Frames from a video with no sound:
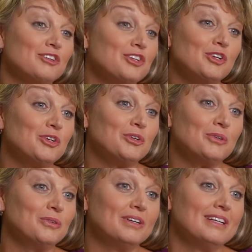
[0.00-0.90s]
do
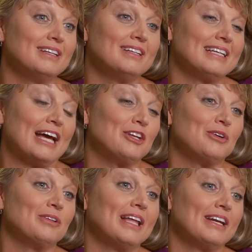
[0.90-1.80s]
you
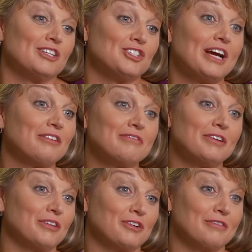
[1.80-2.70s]
let a child
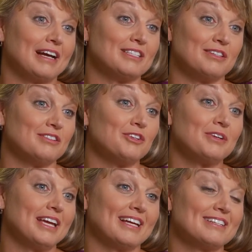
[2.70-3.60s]
feel the horizon? You
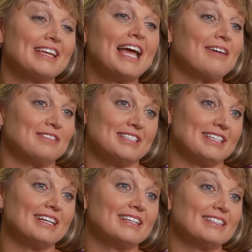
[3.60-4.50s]
can't. They have to
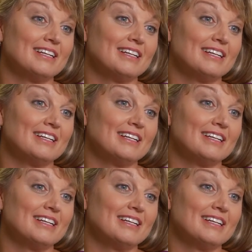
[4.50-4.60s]
see it.